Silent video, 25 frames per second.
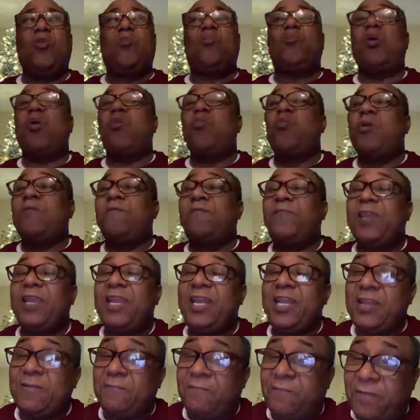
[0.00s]
But
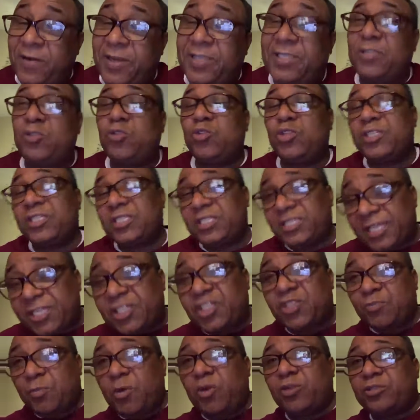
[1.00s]
within the first
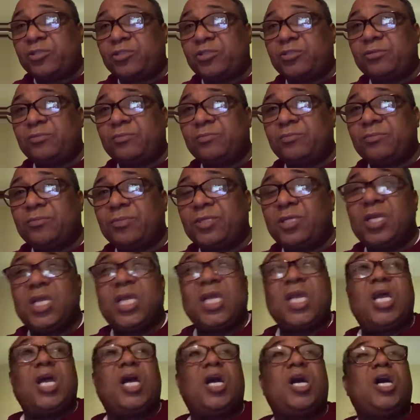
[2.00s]
6 months,
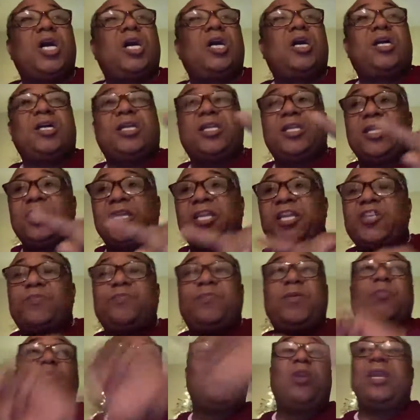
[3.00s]
these
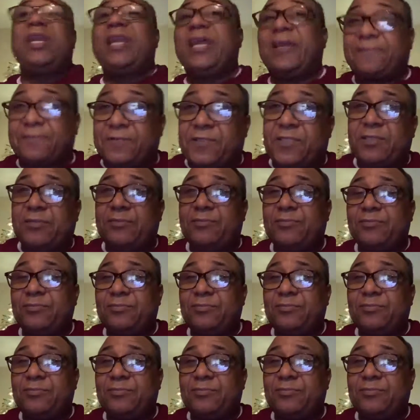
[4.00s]
people left.